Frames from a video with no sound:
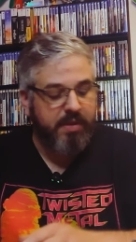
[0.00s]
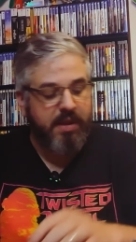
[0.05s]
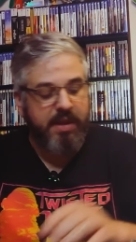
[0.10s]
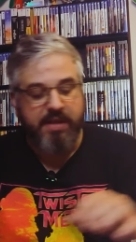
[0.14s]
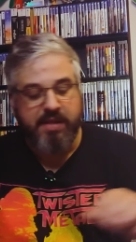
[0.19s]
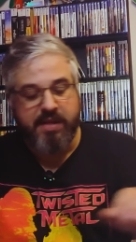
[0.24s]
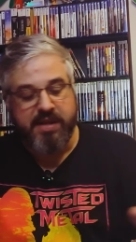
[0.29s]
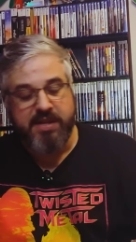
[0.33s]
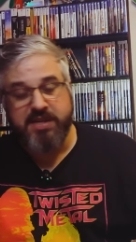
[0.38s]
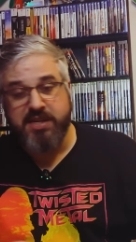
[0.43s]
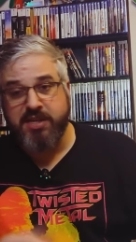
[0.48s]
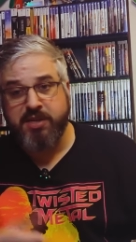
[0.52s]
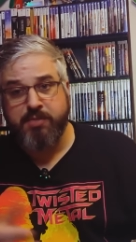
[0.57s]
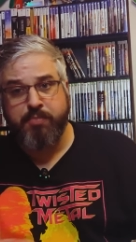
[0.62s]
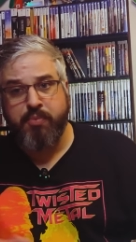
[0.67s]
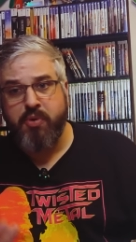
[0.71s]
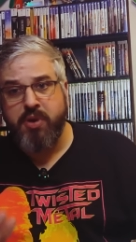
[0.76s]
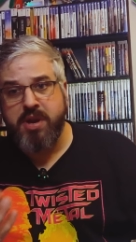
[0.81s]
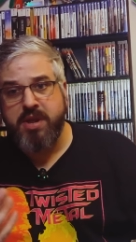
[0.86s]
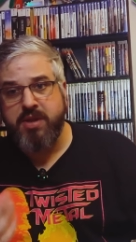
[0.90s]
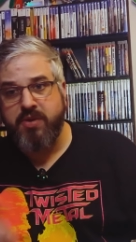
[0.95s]
nonetheless,
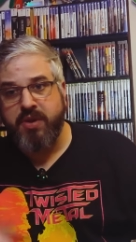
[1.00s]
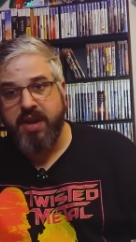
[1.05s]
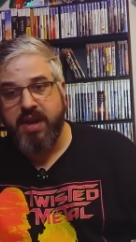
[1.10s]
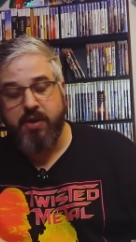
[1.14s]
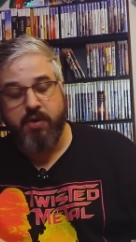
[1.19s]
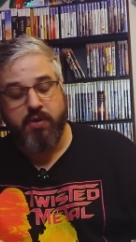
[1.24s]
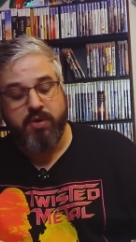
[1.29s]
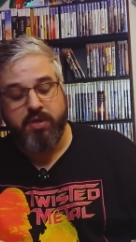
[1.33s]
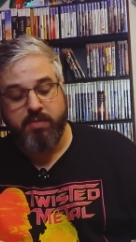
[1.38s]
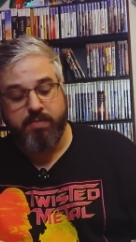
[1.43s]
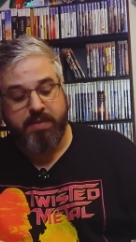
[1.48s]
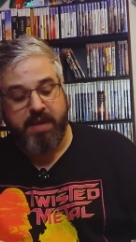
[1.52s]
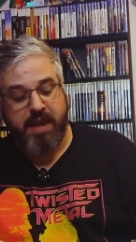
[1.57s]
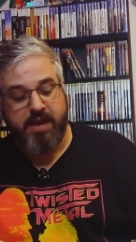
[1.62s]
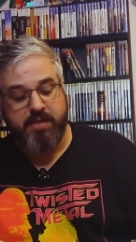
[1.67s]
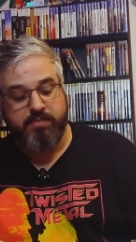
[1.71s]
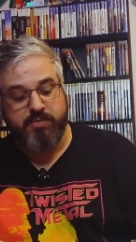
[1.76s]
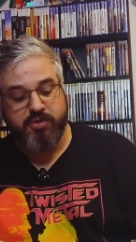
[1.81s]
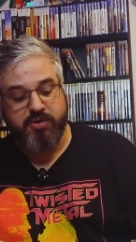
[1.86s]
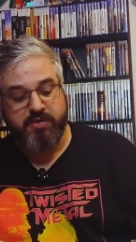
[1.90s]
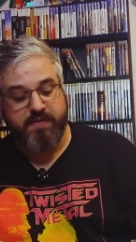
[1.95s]
disappointing. You can't earn the
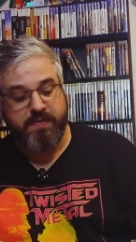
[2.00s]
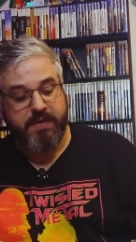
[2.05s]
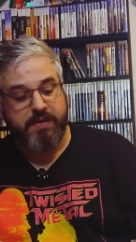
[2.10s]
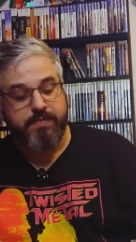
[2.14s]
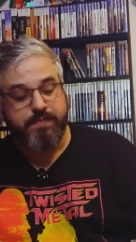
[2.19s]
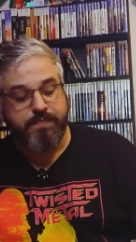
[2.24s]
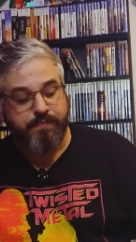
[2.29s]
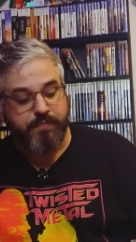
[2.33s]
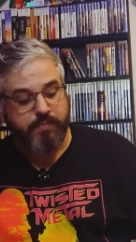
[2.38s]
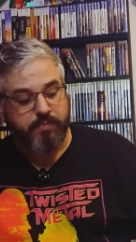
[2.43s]
platinum trophy.